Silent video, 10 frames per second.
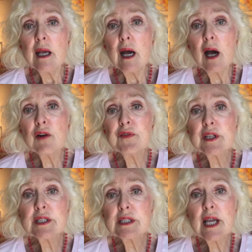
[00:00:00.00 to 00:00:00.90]
of the
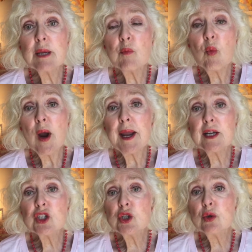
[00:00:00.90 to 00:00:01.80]
same way
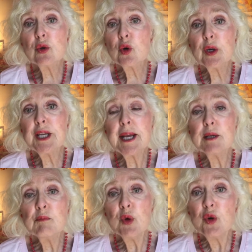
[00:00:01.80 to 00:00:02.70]
to create a
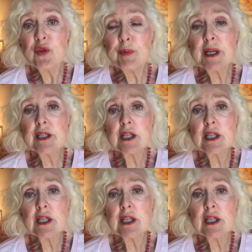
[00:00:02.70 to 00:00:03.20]
movement,